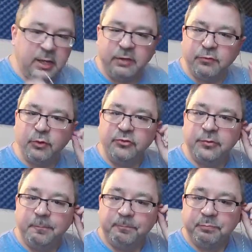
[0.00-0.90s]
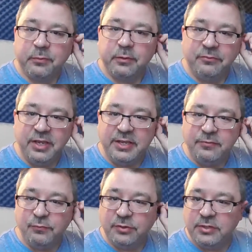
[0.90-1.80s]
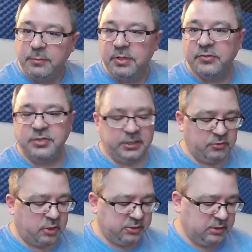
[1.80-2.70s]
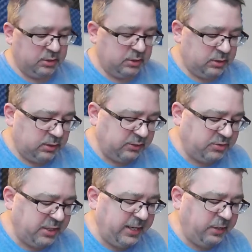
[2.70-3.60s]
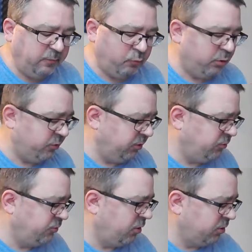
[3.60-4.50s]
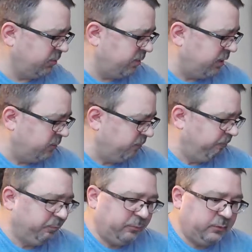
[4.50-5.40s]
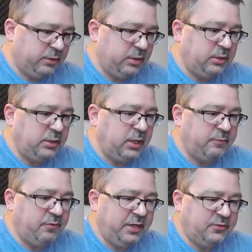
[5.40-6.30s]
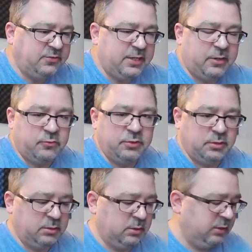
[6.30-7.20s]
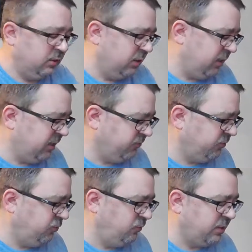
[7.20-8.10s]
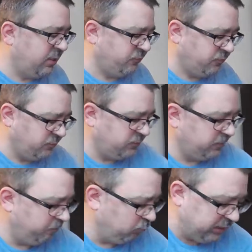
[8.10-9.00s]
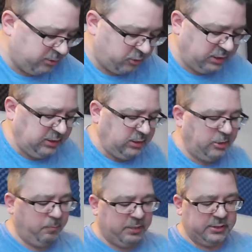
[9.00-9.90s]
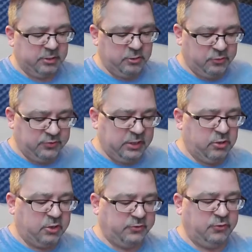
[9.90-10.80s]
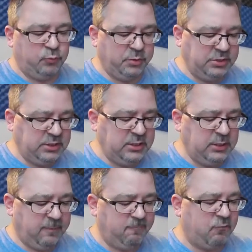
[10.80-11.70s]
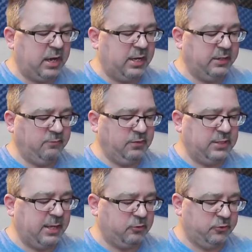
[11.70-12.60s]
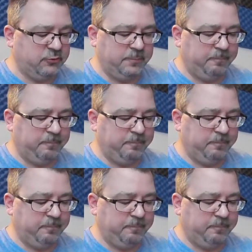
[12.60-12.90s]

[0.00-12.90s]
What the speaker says: folks, Dave with DBS Tech Talk, and today we're going to talk about the Adv-Sound S2000s. They are in-ear monitors that cost $25.